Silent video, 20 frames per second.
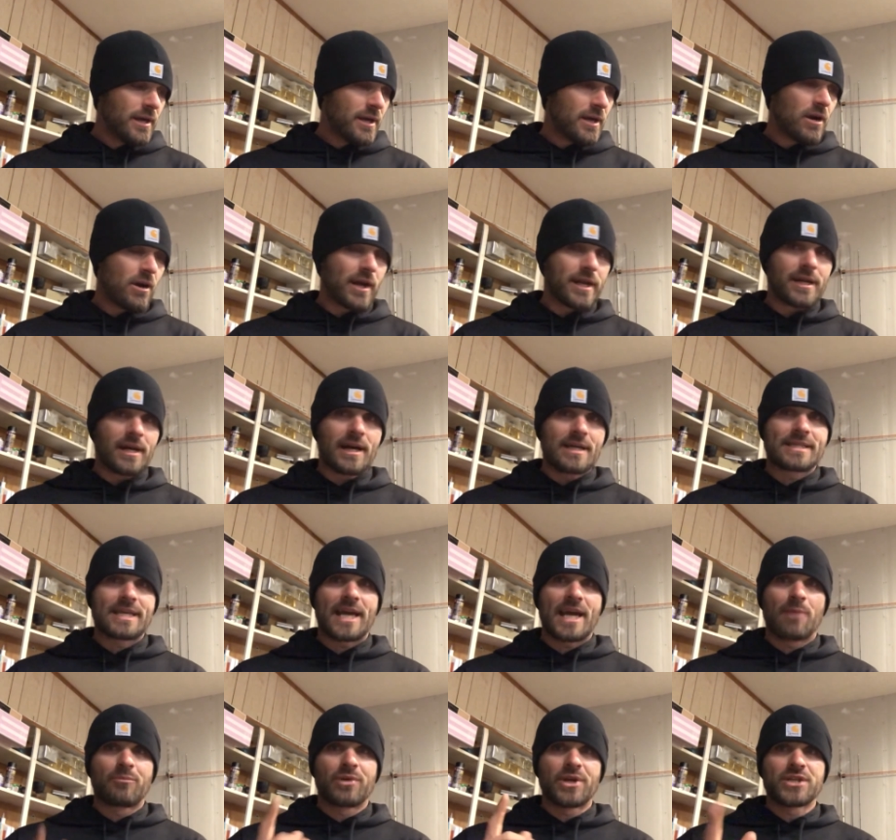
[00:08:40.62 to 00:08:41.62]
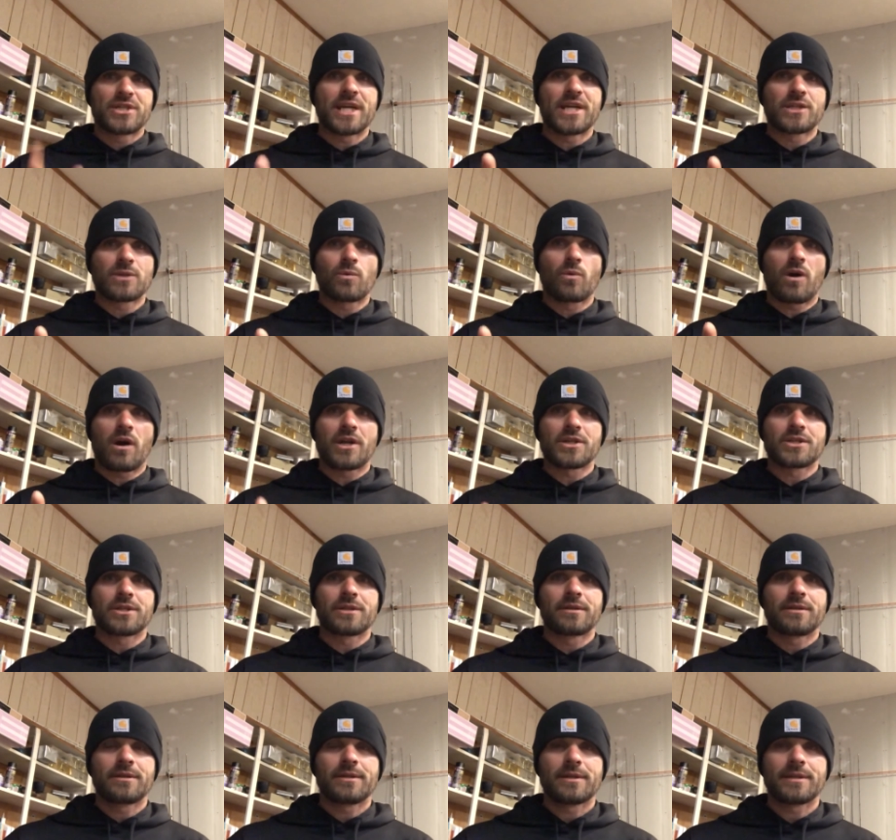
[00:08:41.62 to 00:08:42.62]
all right, guys. Hey, I appreciate you
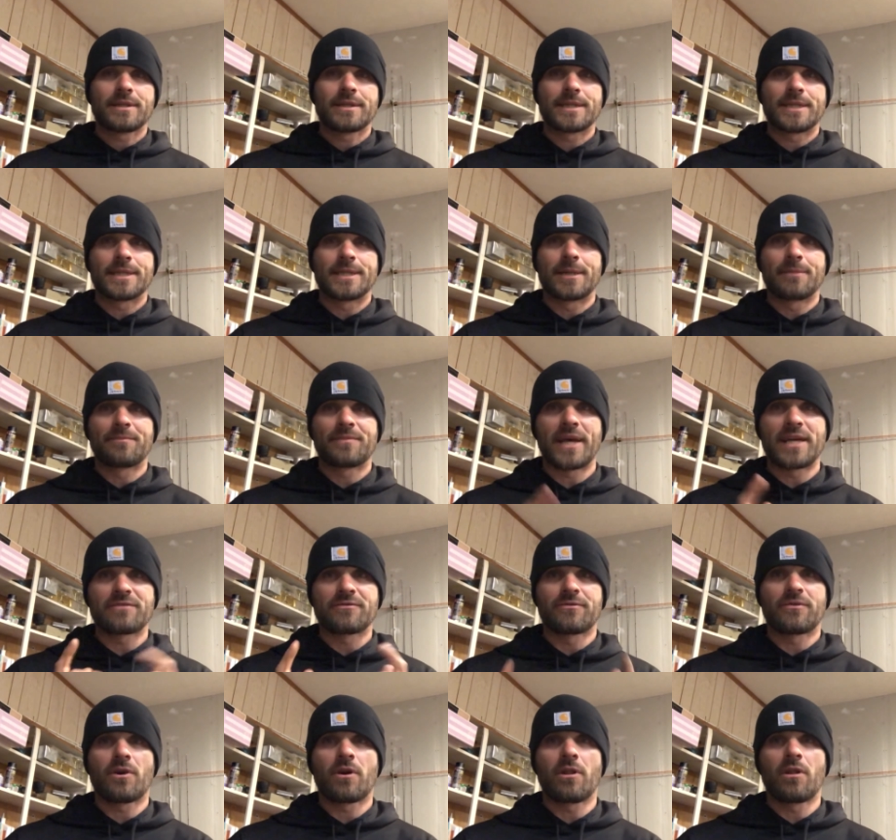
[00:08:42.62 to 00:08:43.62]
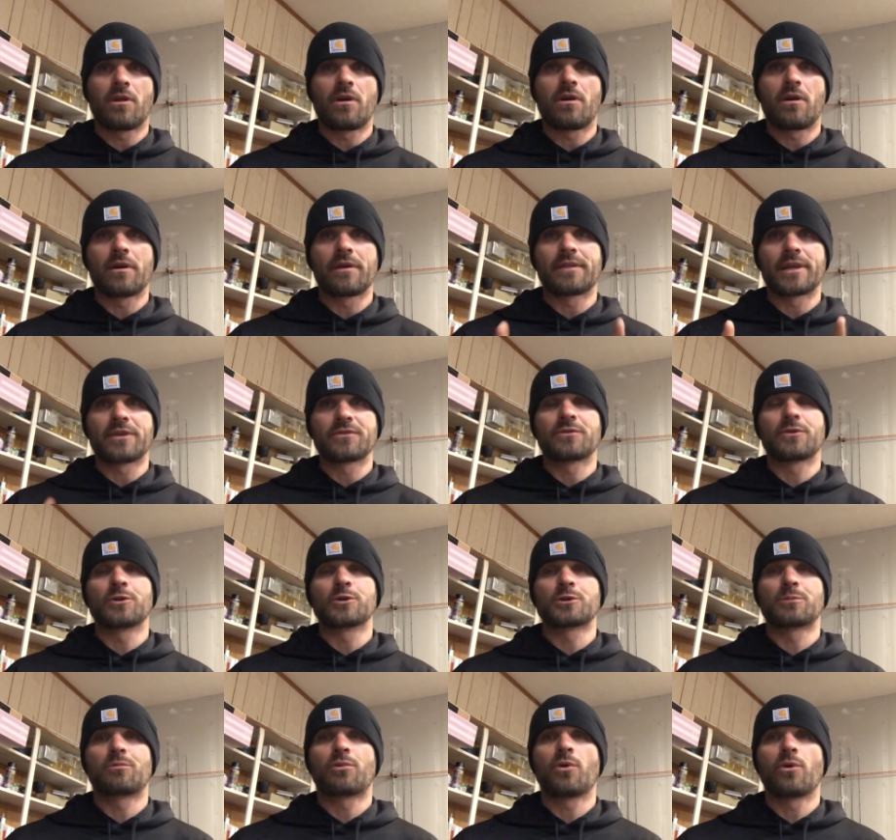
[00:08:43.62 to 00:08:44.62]
watching. Thanks for following along, and thanks for
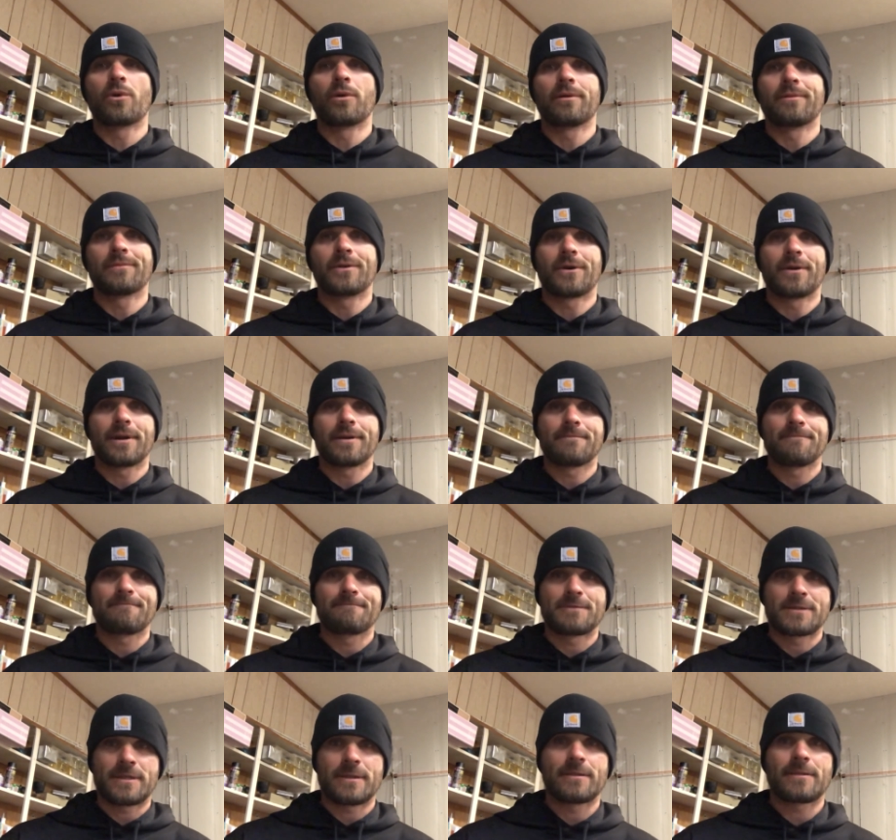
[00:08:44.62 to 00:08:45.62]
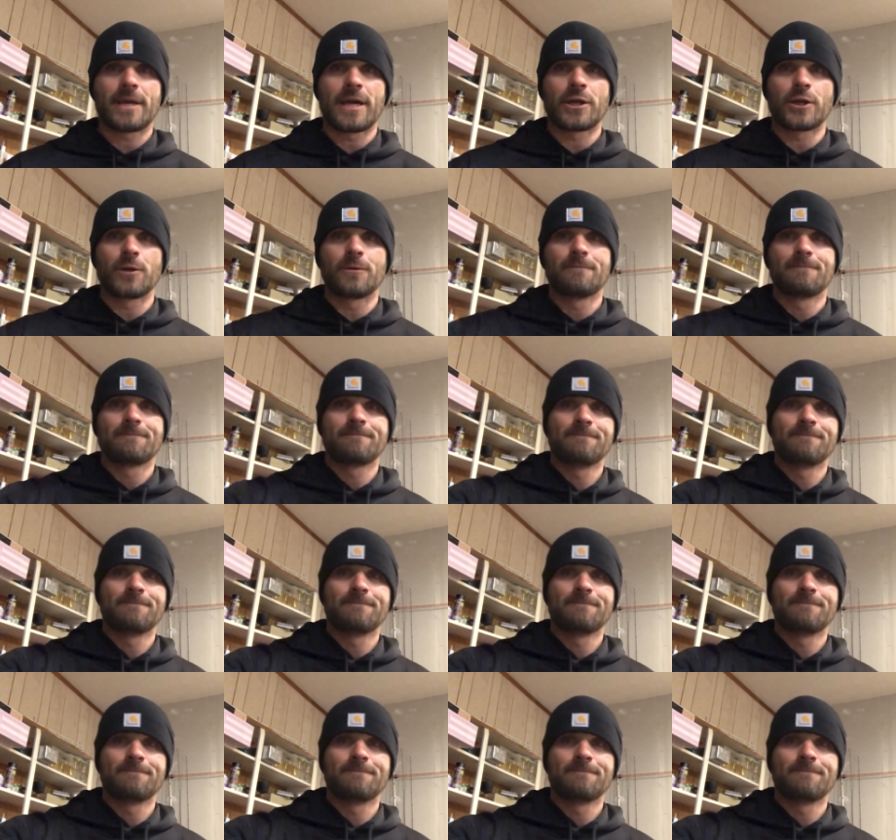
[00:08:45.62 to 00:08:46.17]
your support. All right. Thank you.